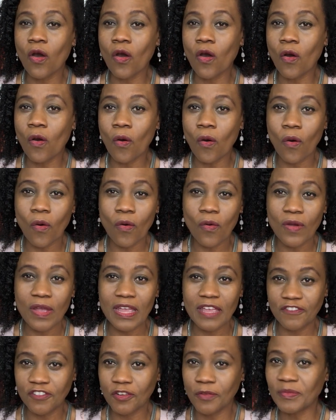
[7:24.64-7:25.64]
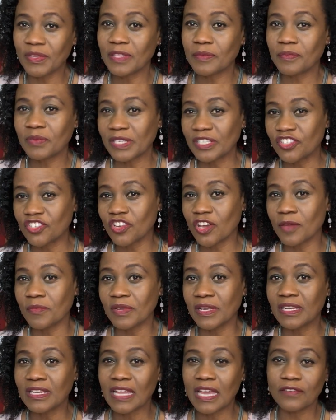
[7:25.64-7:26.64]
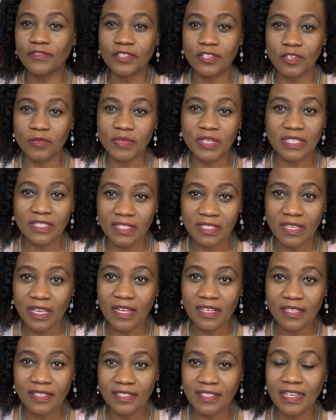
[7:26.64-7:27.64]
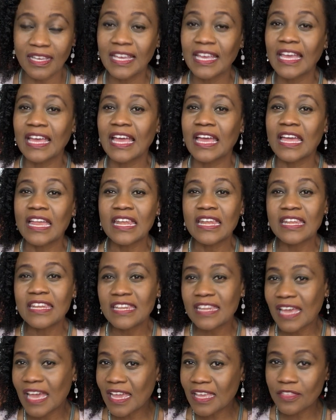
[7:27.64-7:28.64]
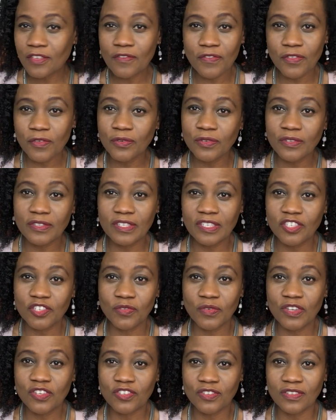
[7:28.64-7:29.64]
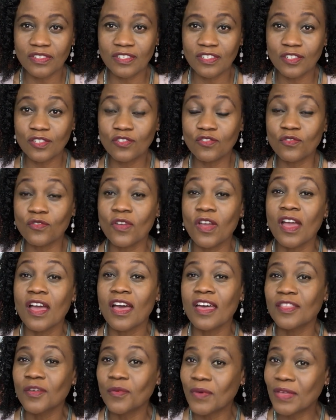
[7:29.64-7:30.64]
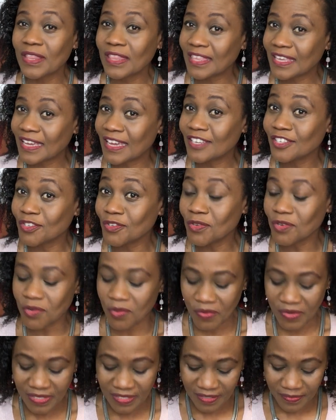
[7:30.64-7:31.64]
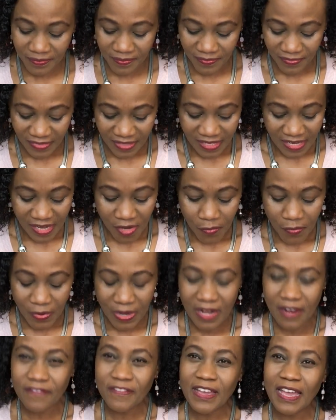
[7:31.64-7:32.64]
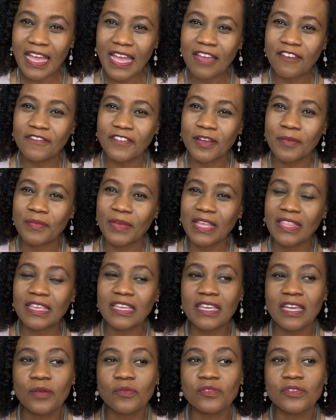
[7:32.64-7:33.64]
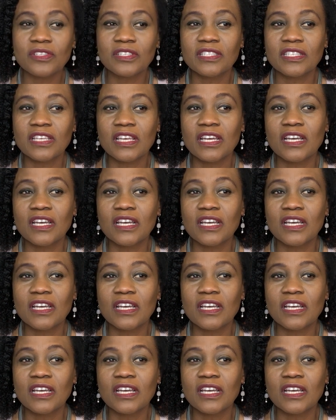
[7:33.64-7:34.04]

Or if you don't meet the Prince Charming, life's going to be a disaster. Neither of those situations are true. The one thing I do know is, whenever I have, I think I was